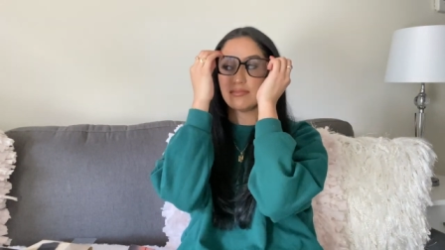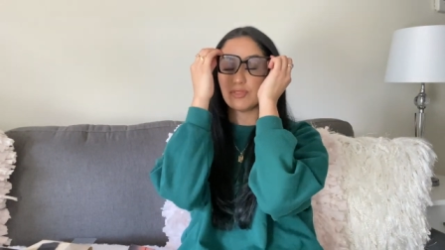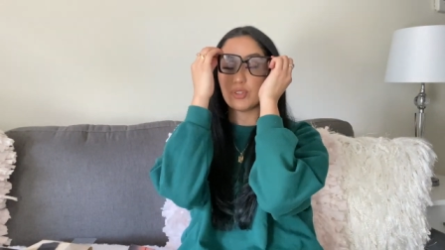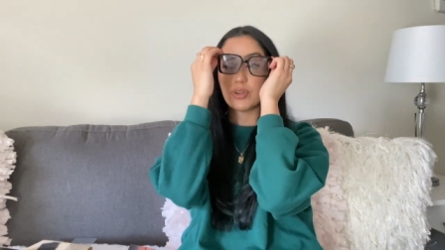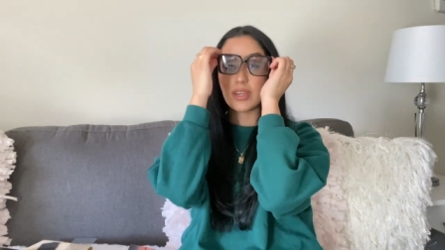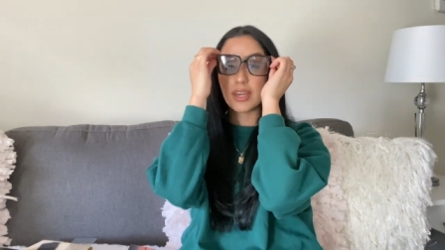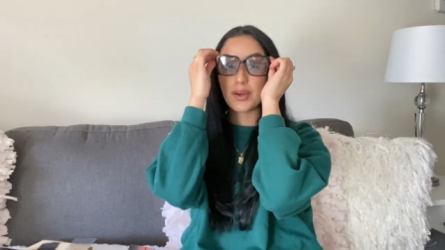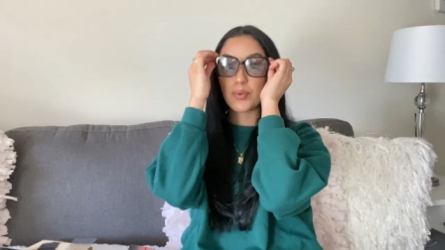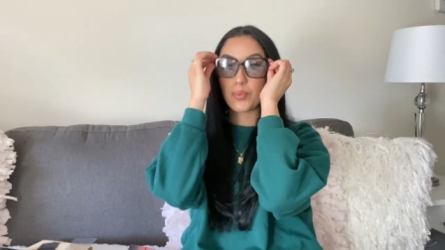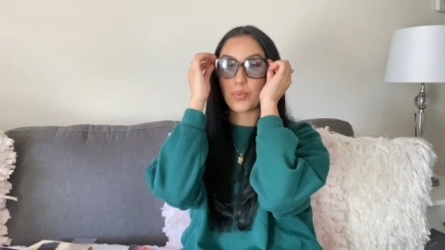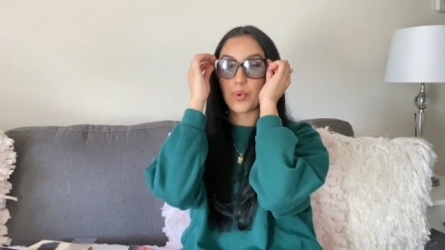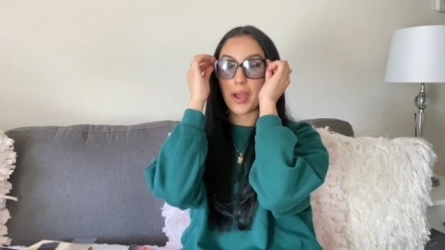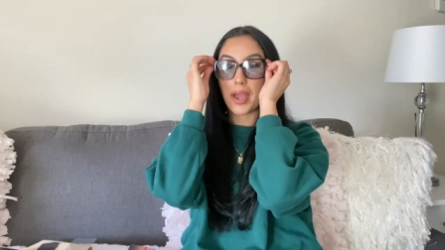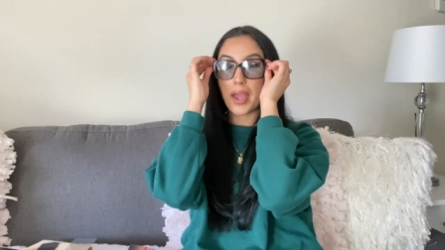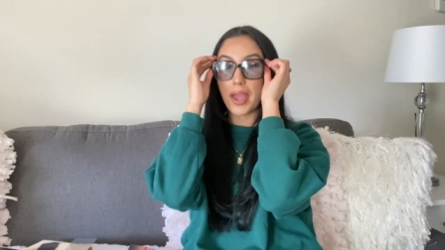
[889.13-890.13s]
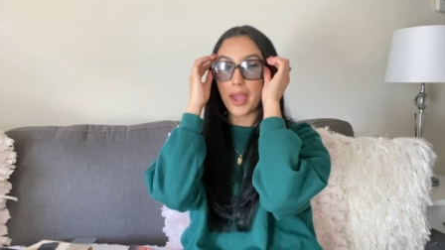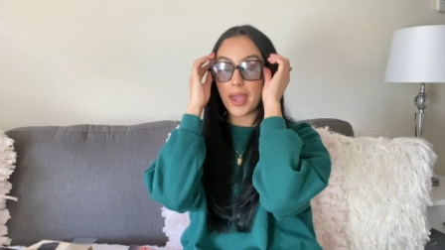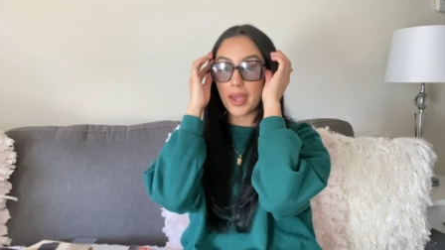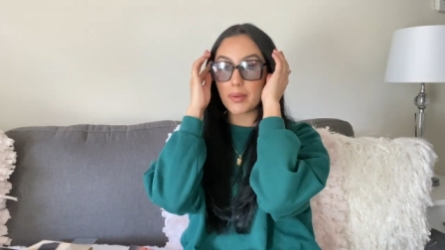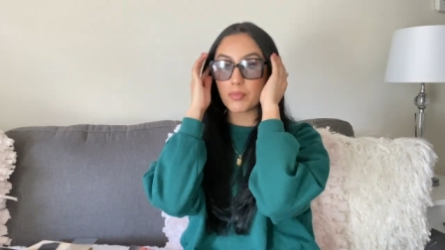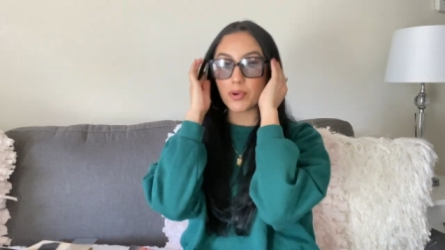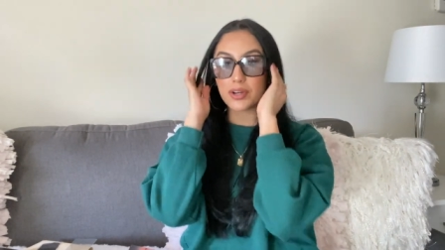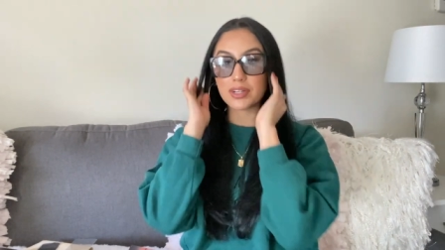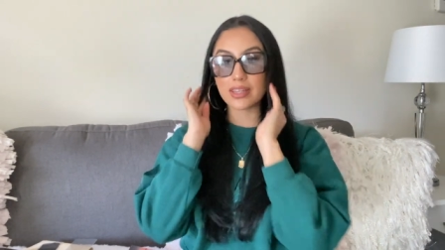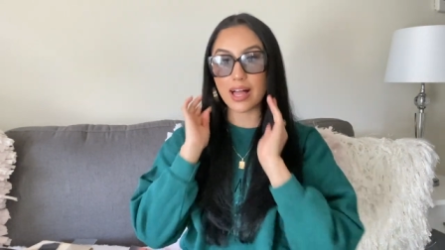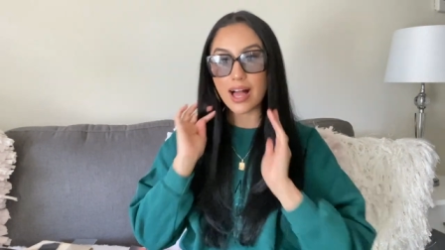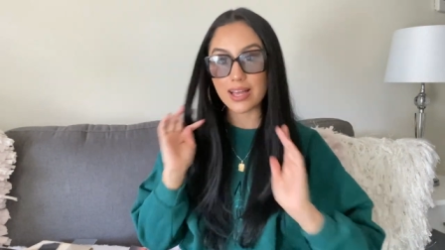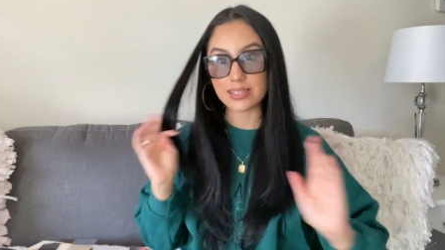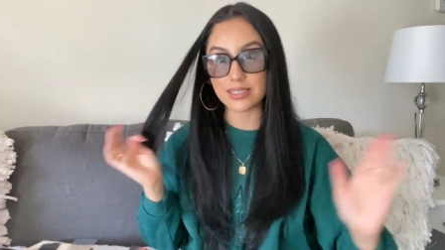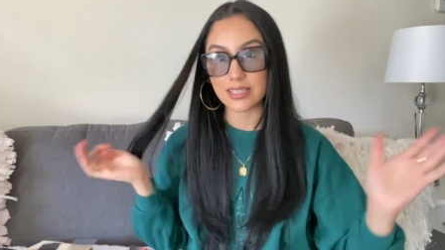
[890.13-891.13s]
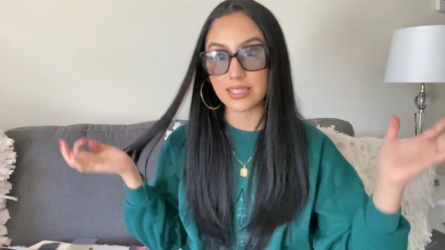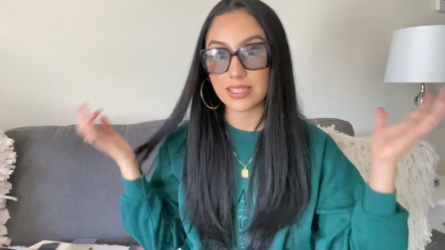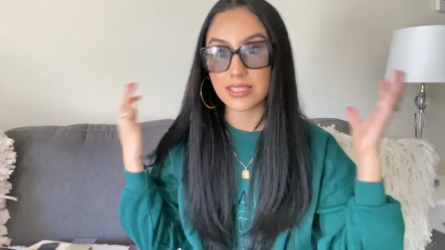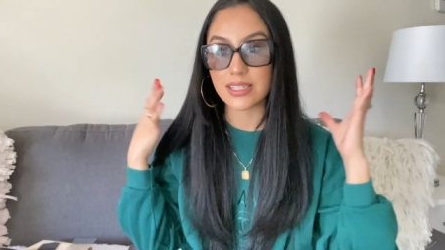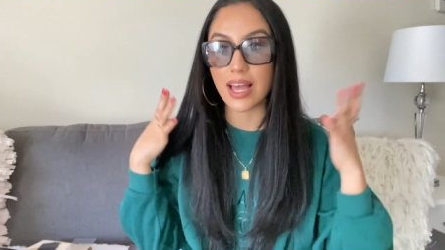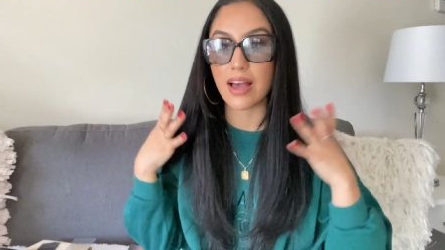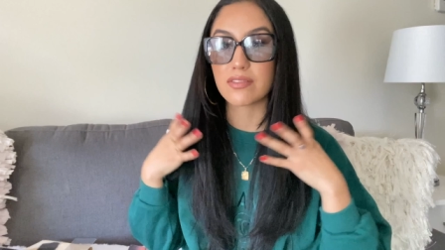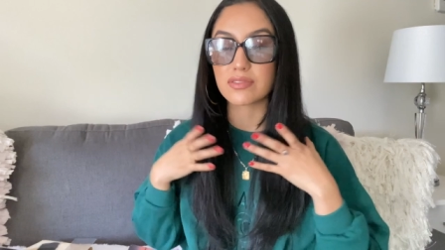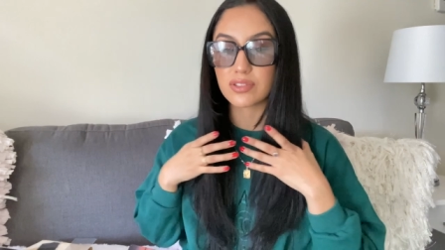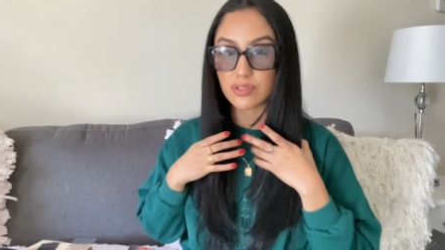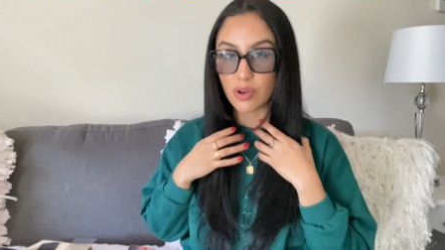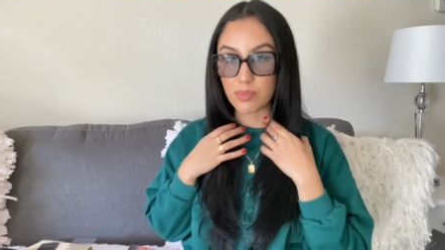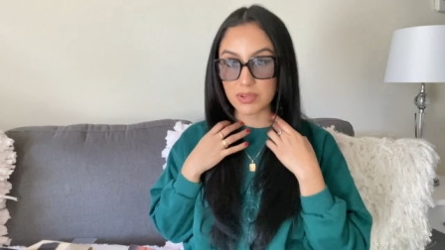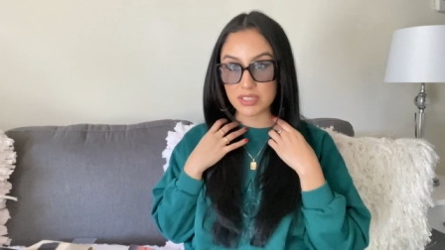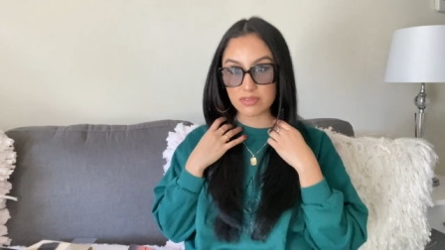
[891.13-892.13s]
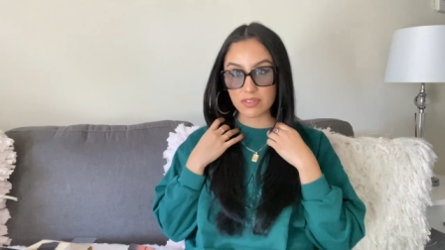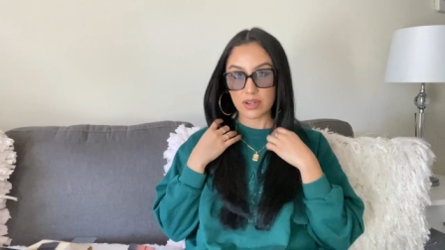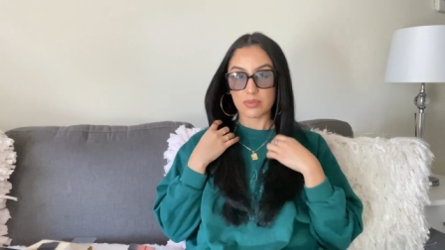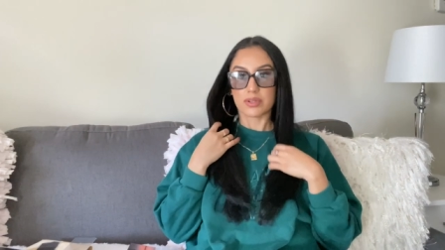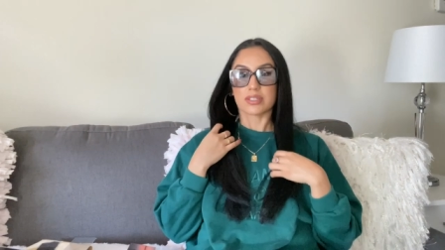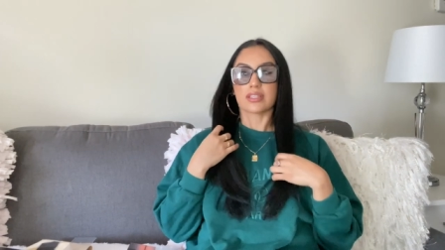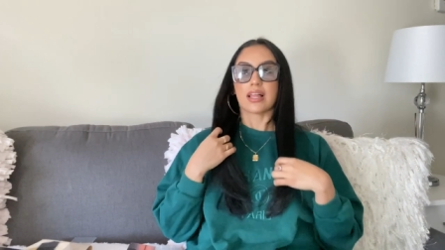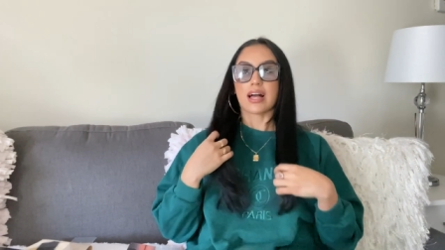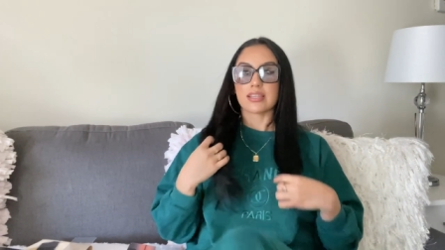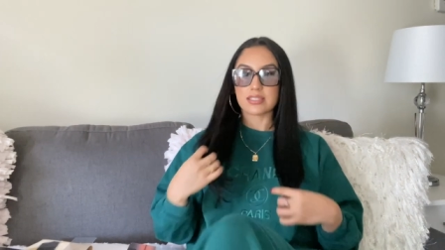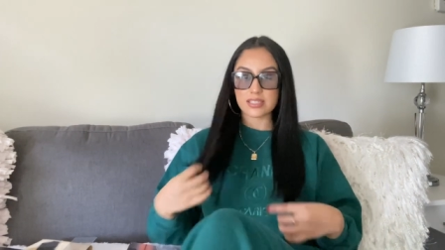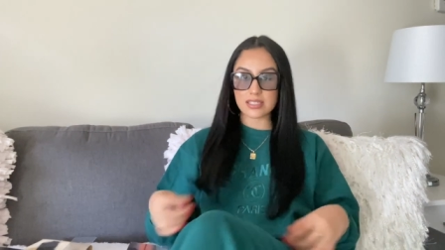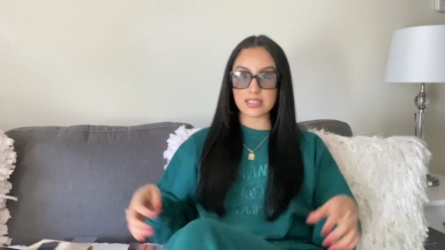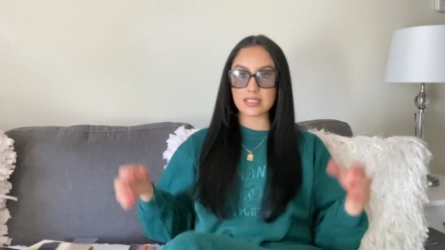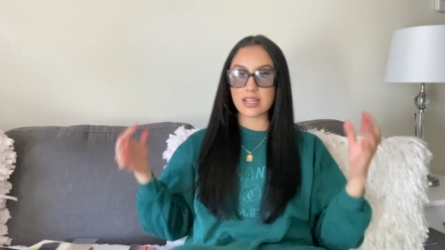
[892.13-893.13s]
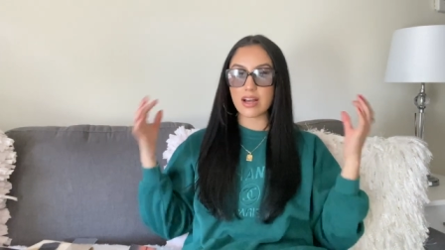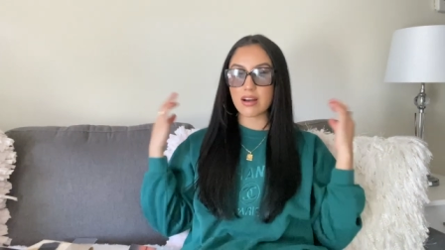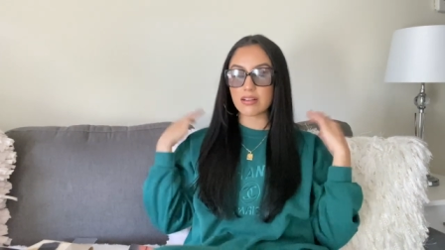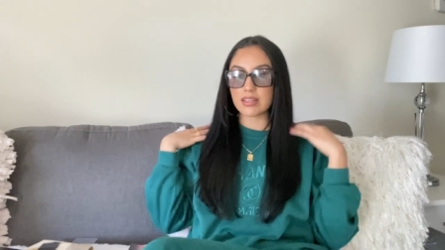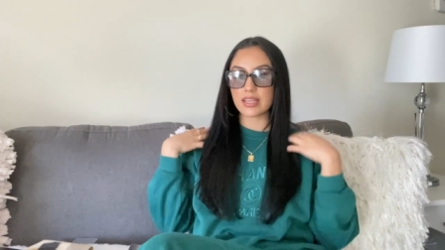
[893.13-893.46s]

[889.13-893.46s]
you can get way more glasses, have so much fun with glasses now.